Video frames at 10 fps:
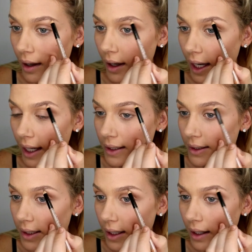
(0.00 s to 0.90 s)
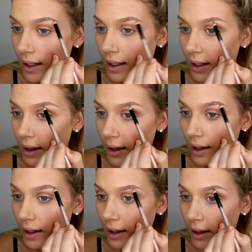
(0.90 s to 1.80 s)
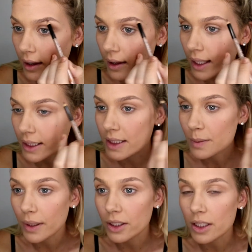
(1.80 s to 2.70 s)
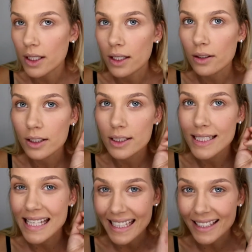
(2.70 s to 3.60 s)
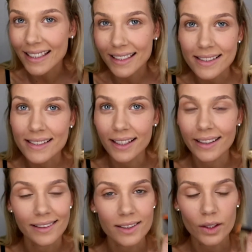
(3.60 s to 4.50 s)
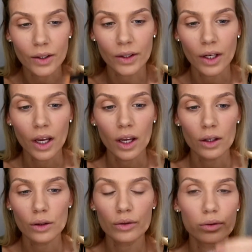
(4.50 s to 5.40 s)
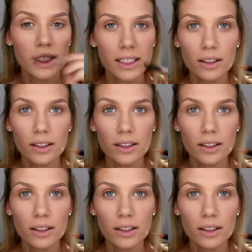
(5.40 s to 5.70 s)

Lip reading: and like just picture that you're tickling the skin. So you're really